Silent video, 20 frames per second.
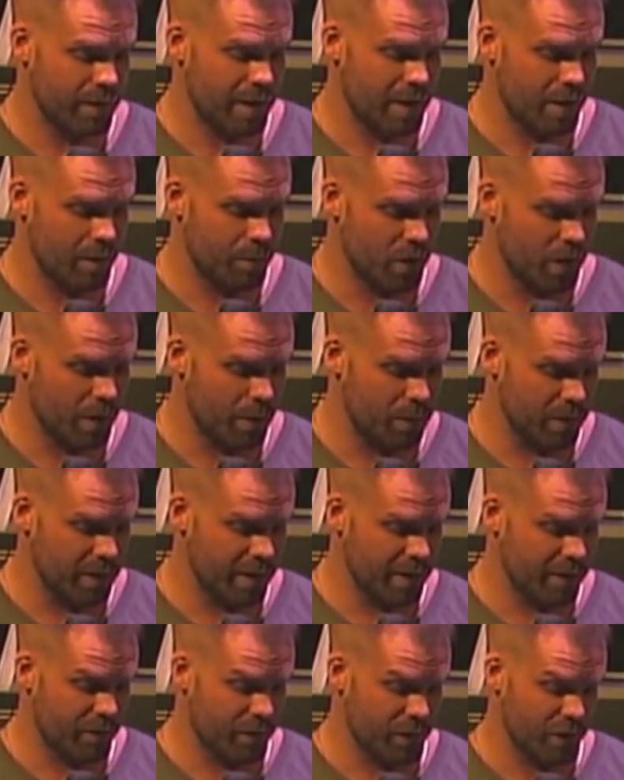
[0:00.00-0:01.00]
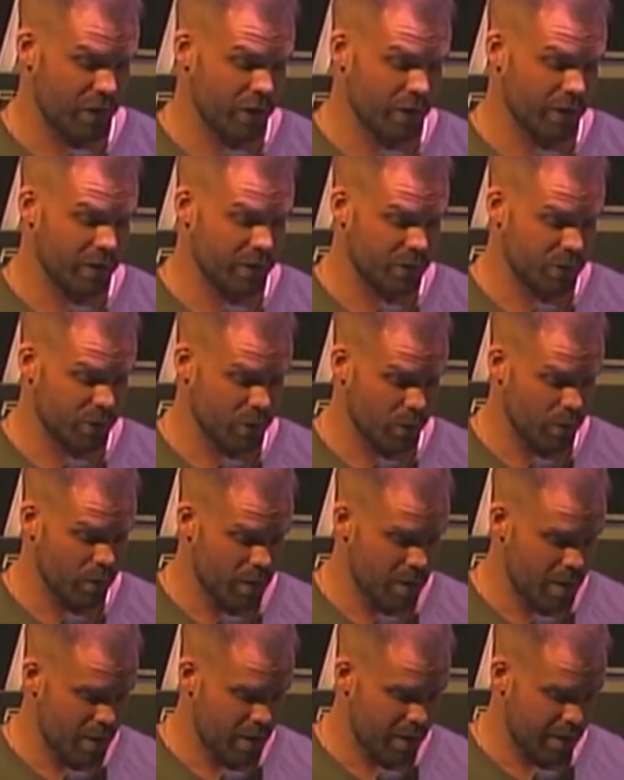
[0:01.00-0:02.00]
abruptly and for good. So
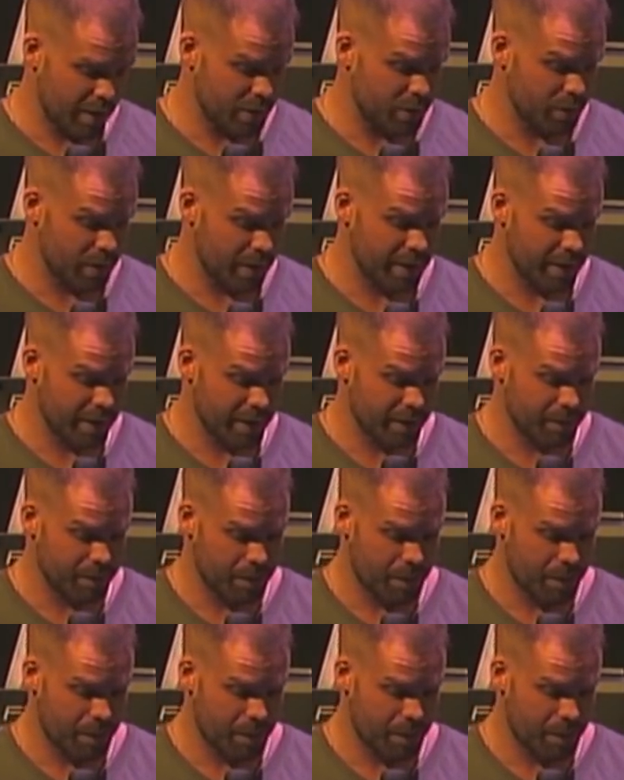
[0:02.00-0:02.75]
that's what I did.